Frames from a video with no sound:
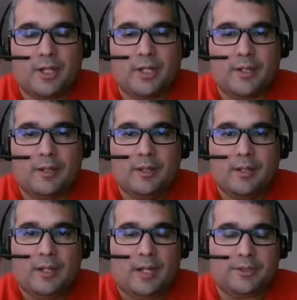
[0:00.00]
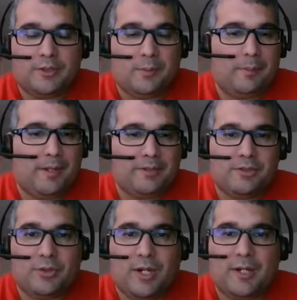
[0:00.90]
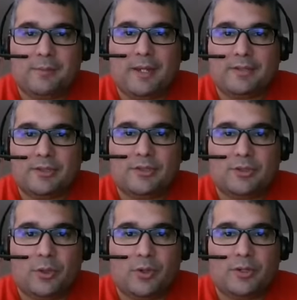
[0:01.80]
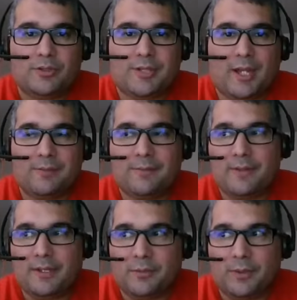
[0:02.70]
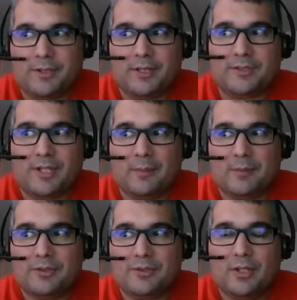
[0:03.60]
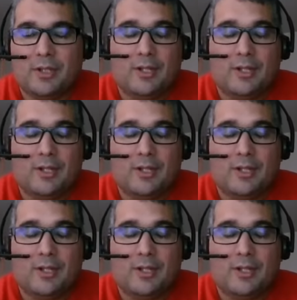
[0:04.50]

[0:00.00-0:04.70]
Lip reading: I do my best to try to make the tutorials how fit what the assignments